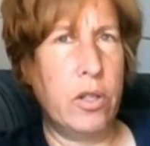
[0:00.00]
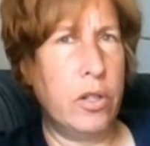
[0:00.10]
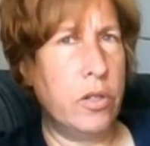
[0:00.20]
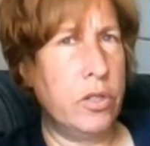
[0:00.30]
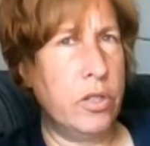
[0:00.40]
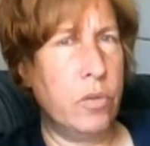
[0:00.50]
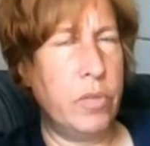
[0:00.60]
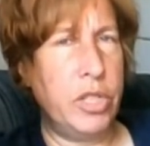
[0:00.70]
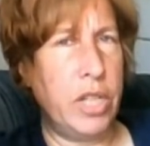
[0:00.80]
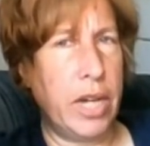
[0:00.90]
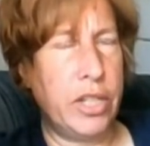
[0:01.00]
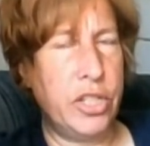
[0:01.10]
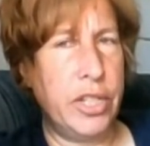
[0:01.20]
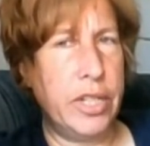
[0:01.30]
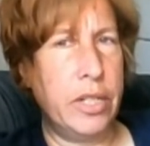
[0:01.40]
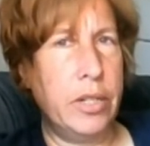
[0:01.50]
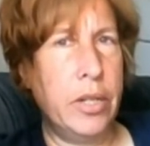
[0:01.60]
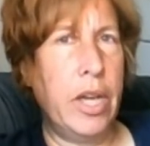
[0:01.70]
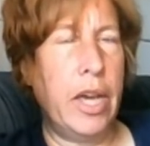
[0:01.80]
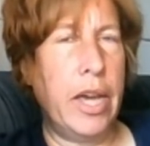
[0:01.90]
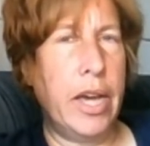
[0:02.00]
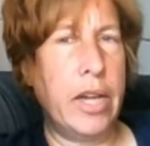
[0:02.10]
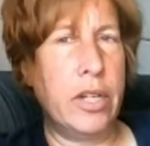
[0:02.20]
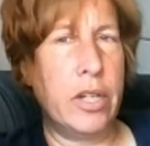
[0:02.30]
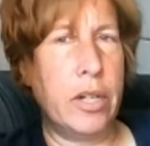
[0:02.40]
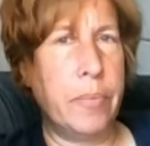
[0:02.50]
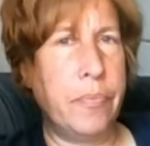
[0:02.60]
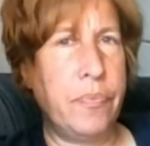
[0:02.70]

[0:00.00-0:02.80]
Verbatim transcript: There's no rejection, and